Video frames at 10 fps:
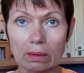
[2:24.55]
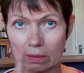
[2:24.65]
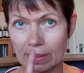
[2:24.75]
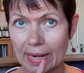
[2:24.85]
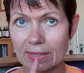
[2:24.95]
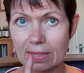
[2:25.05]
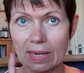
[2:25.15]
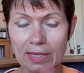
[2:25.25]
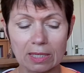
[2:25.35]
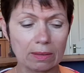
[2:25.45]
Less
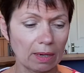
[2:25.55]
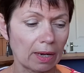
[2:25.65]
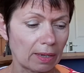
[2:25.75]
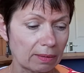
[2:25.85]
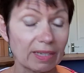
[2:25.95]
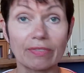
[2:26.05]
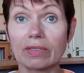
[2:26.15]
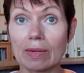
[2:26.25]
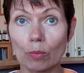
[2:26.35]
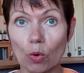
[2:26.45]
is
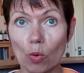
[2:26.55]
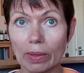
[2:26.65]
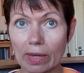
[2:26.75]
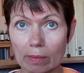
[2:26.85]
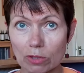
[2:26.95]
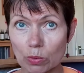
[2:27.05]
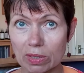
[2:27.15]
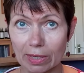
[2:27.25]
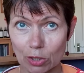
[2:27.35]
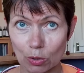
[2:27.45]
definitely more when it comes to
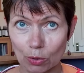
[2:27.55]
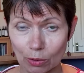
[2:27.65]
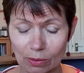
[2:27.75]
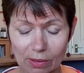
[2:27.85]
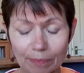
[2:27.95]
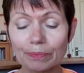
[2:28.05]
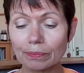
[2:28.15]
essential oils.